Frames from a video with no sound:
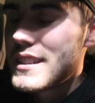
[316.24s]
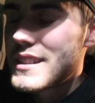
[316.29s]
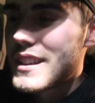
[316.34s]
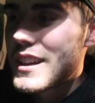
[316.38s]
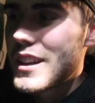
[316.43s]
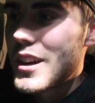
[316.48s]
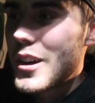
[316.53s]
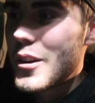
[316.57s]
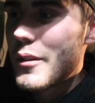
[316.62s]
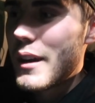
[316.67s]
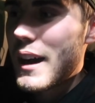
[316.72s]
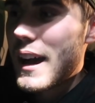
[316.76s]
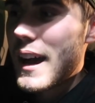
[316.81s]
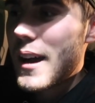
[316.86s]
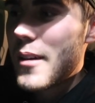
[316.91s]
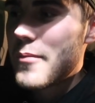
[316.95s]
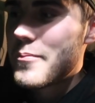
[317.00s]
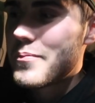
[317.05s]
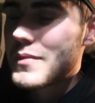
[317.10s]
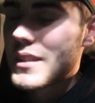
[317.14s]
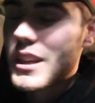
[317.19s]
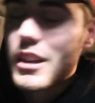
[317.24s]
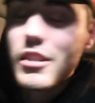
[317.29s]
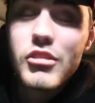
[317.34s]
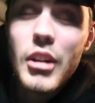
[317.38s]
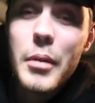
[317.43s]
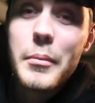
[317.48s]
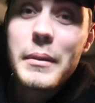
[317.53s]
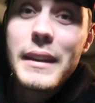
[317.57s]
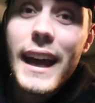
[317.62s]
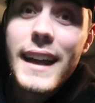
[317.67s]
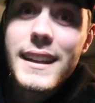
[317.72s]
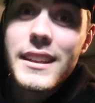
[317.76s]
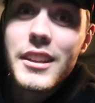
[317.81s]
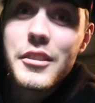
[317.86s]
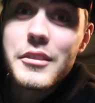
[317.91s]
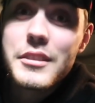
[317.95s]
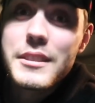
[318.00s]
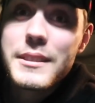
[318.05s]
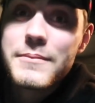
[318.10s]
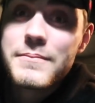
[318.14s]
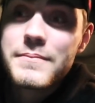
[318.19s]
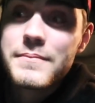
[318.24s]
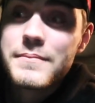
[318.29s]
to go go grab a Nando's.